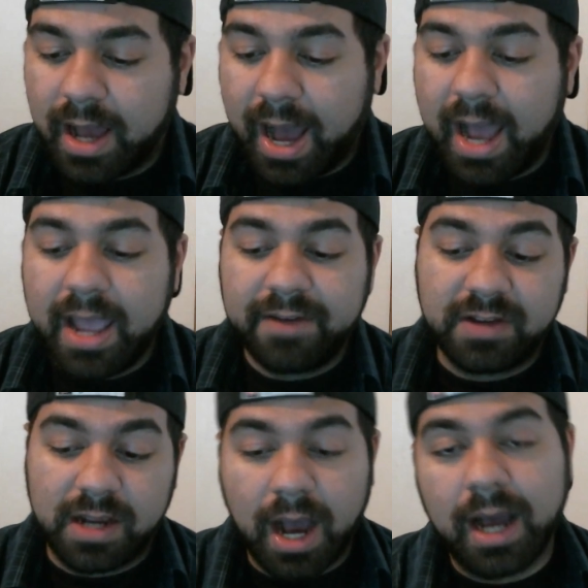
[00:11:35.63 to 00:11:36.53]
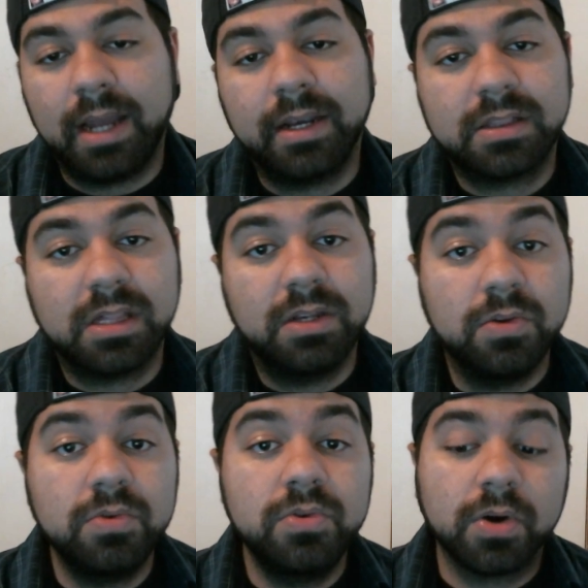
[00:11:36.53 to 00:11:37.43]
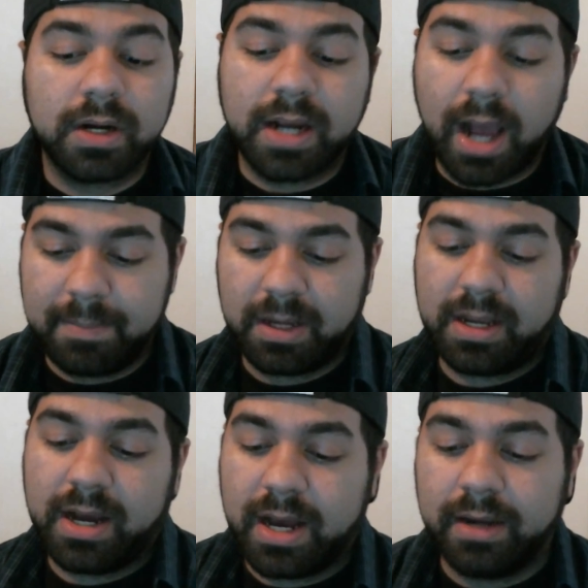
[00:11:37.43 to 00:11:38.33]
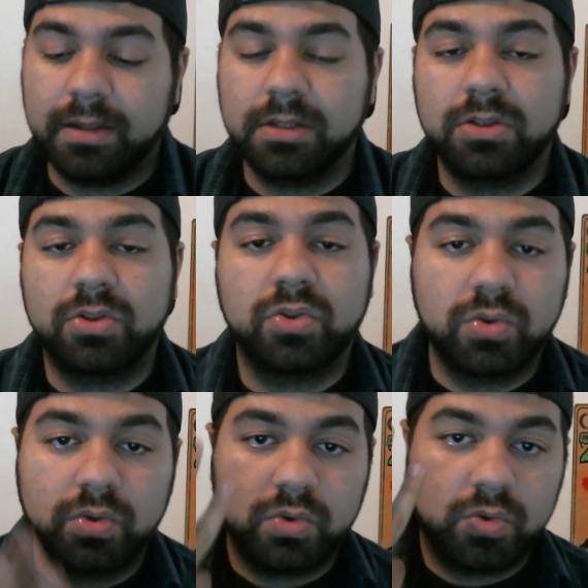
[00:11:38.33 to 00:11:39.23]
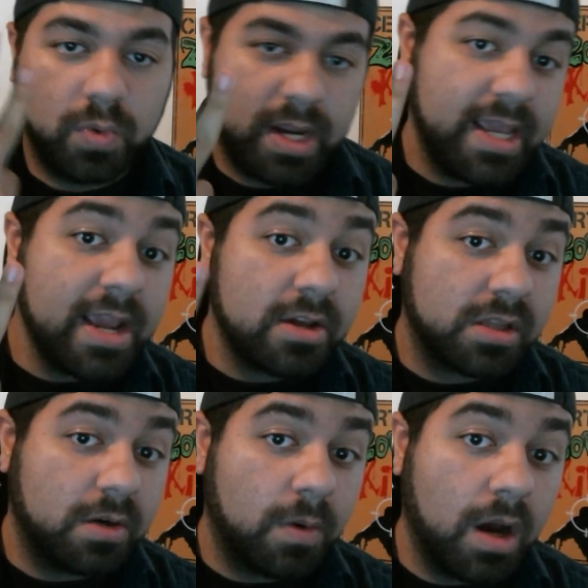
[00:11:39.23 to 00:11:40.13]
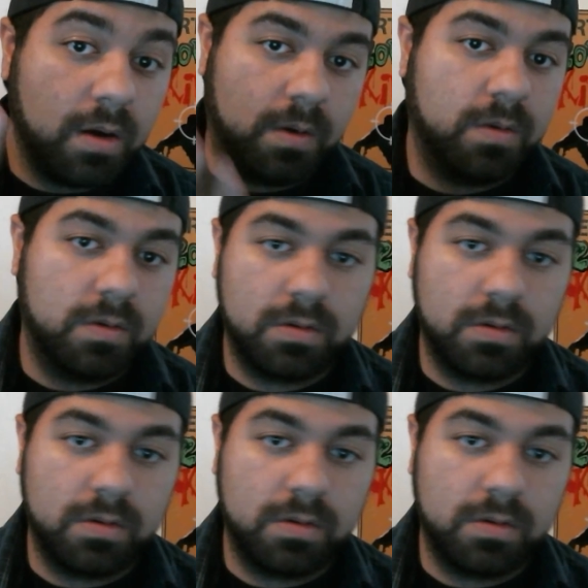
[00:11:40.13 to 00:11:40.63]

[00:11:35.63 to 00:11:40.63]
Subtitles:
I have gone to New York Comic Con 3 years in a row.